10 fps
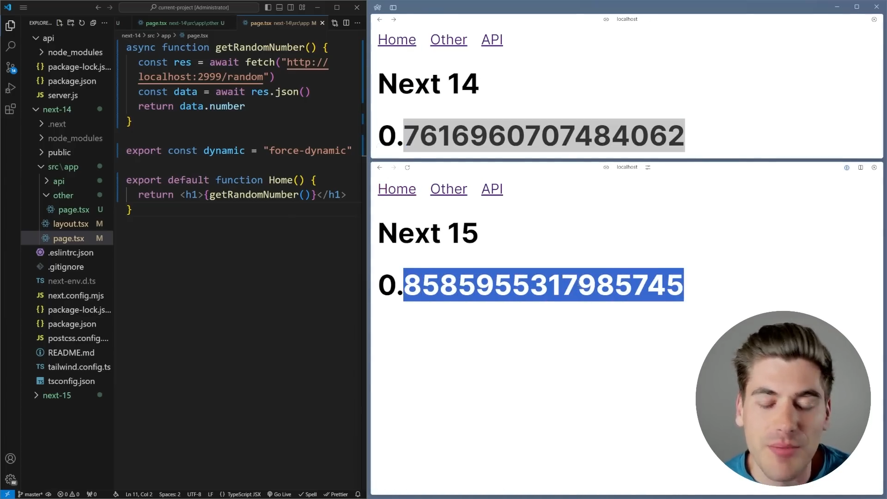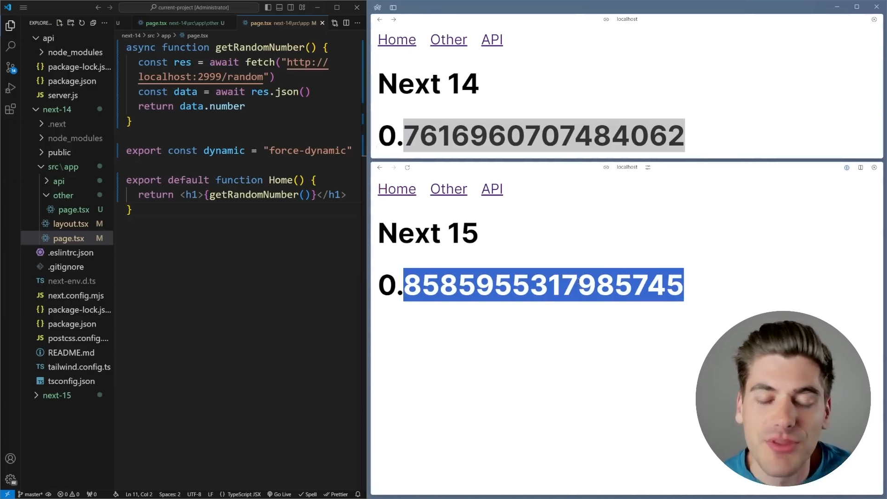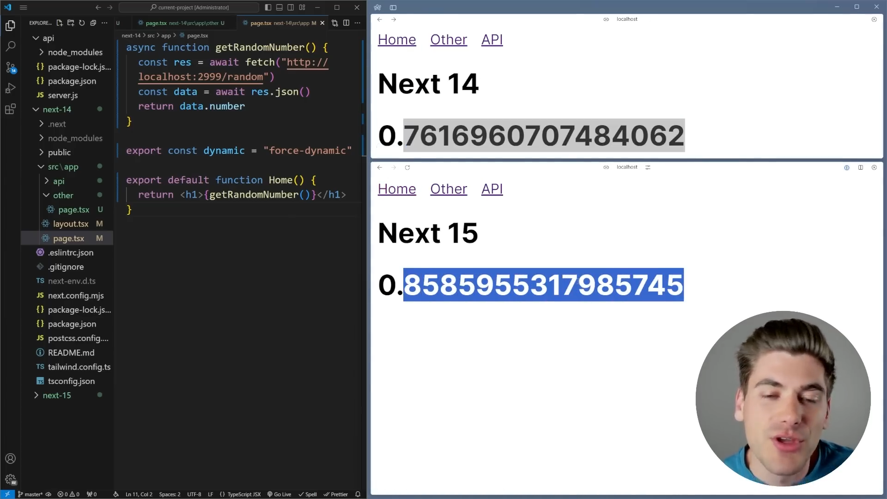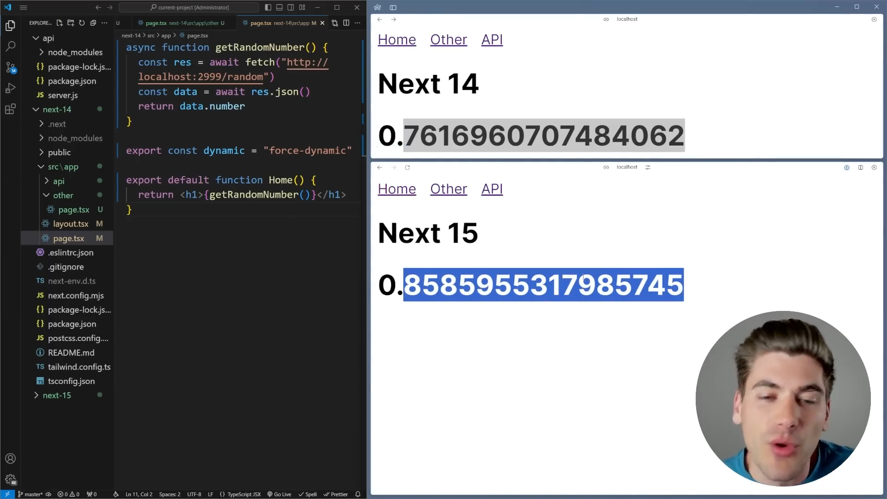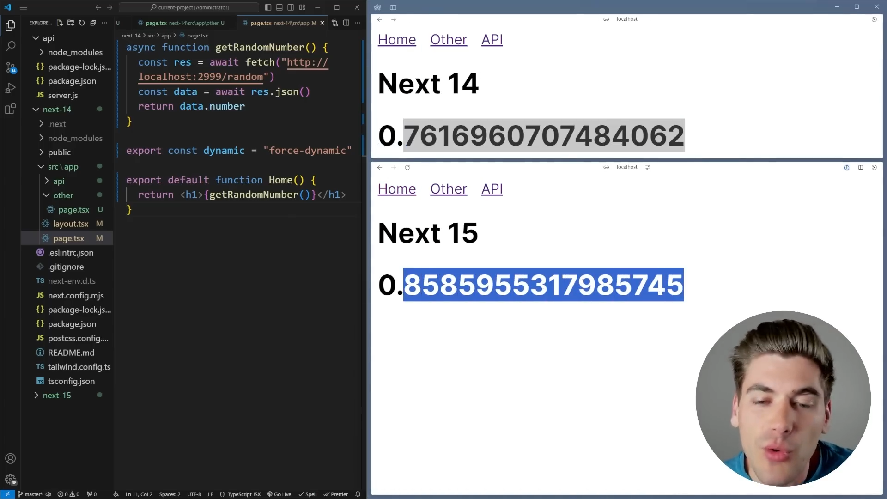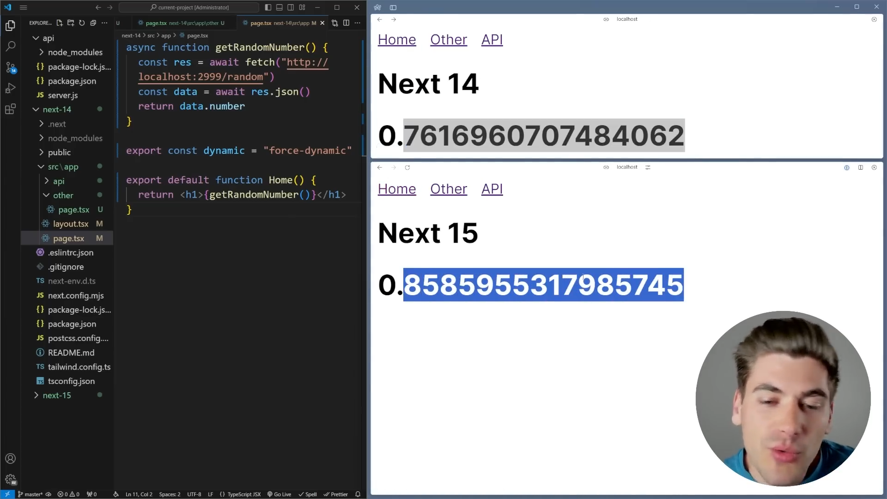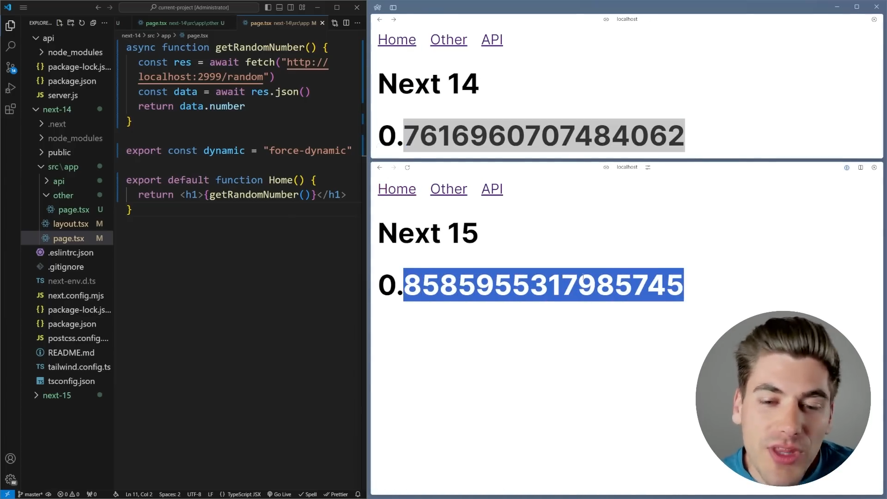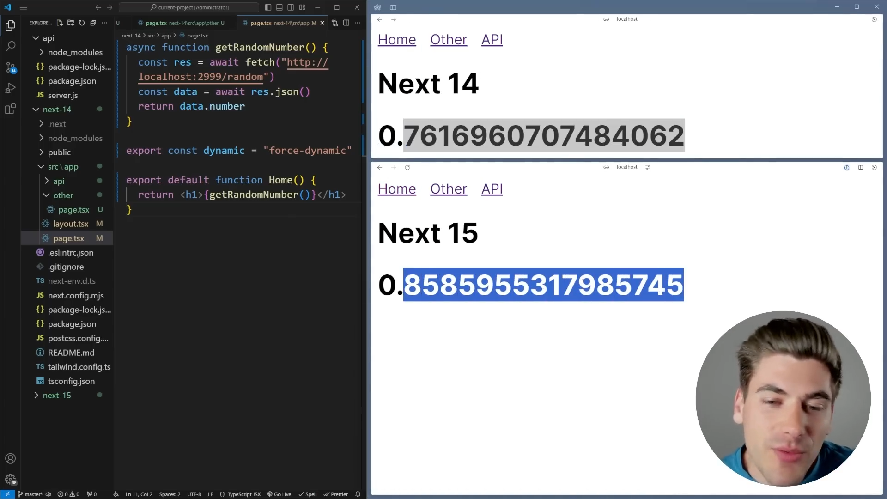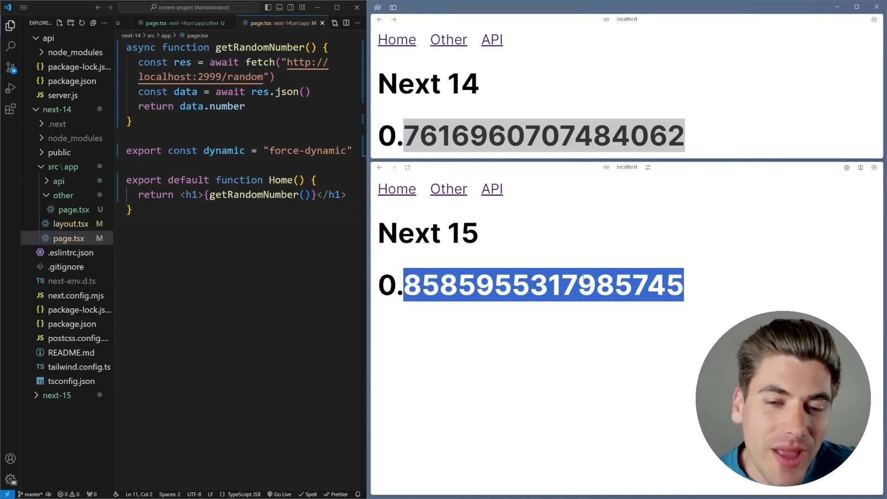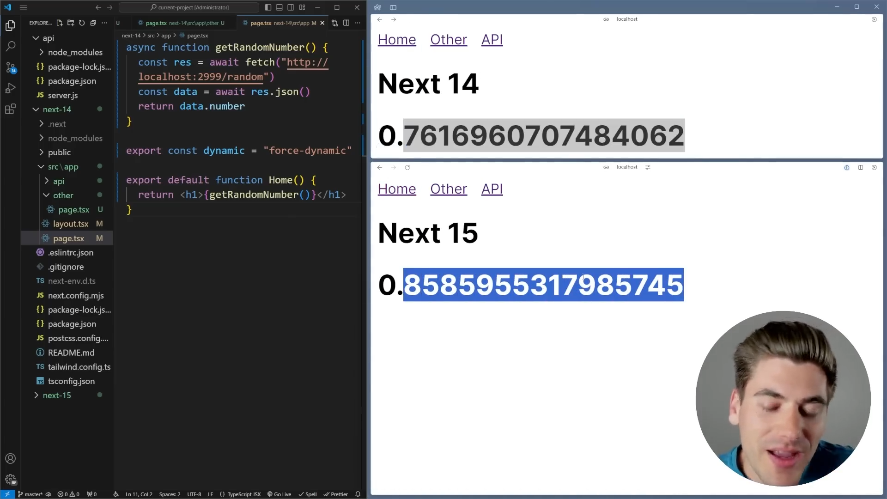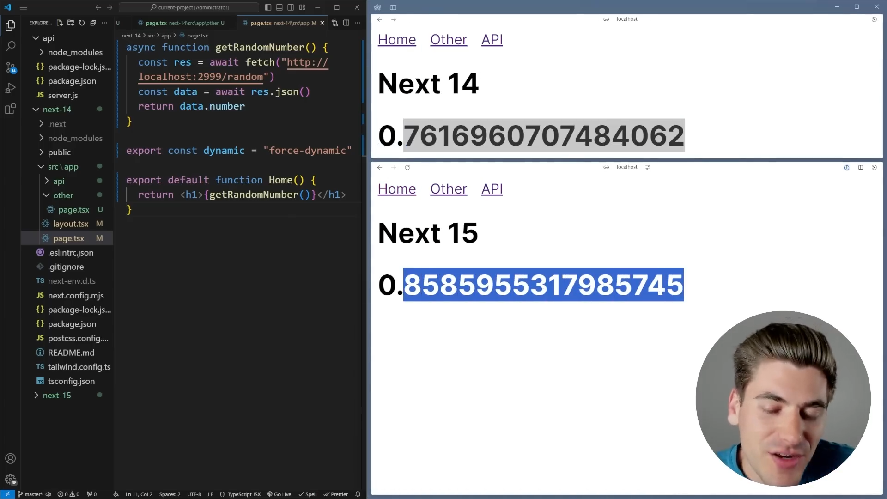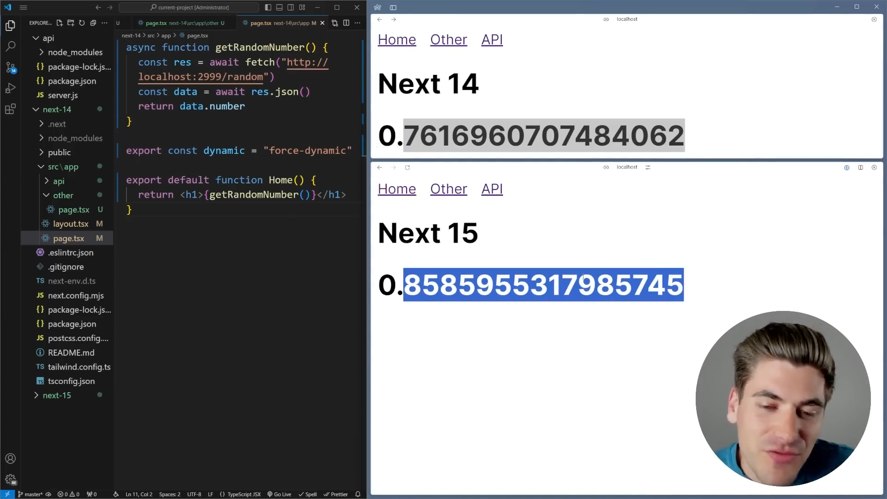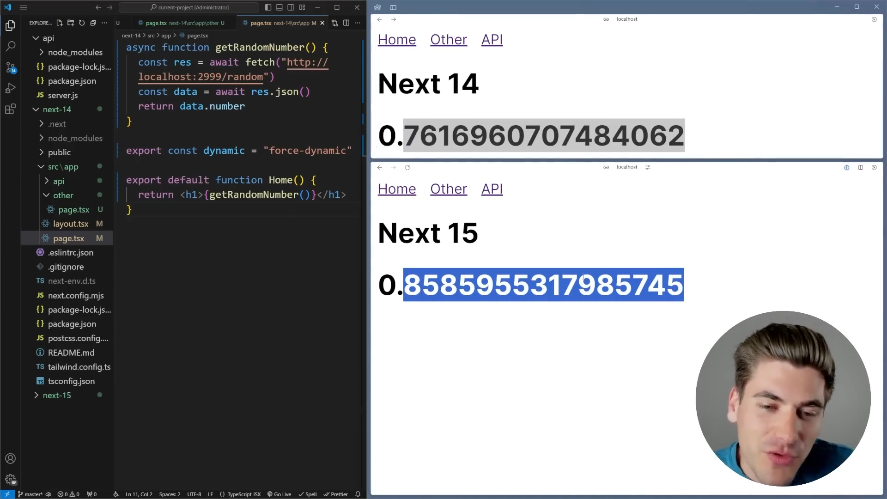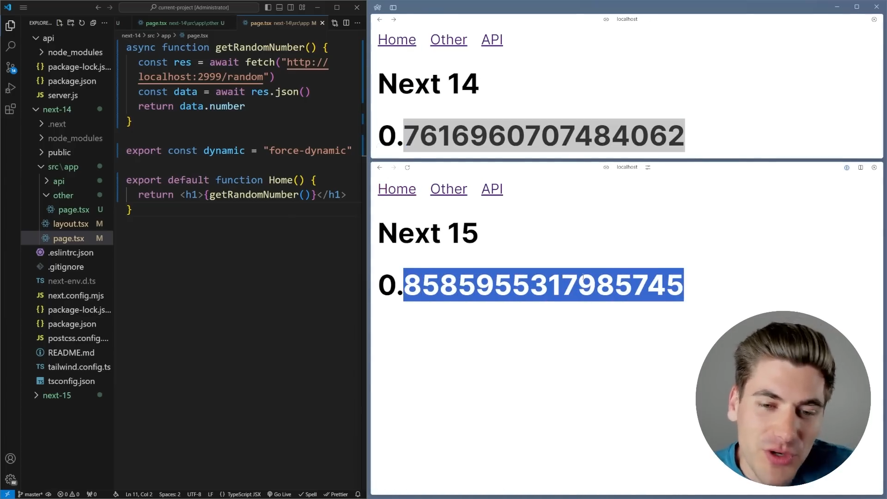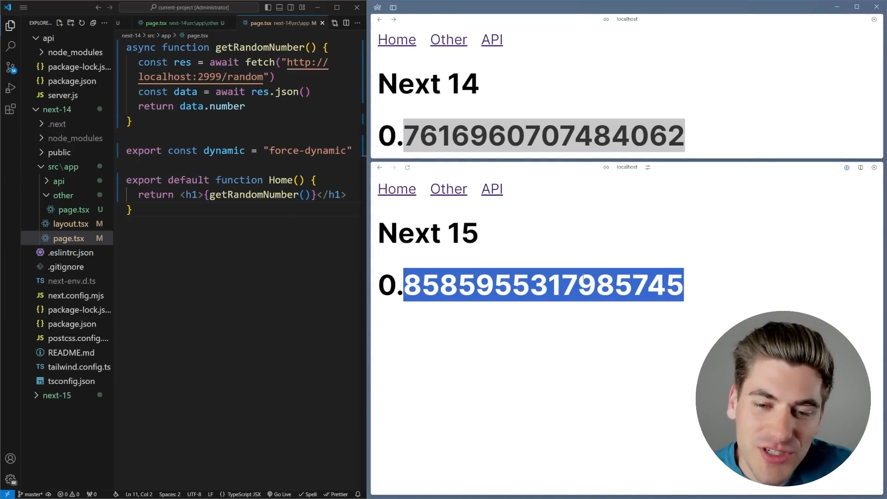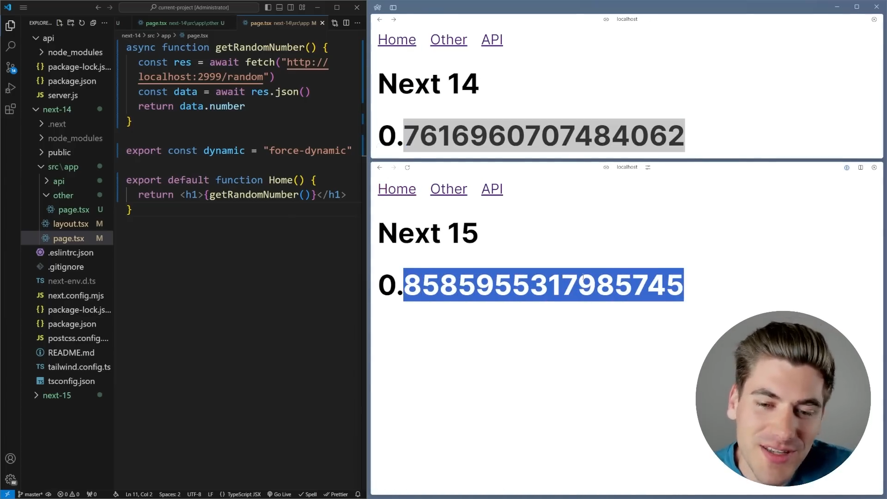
But the only way I could force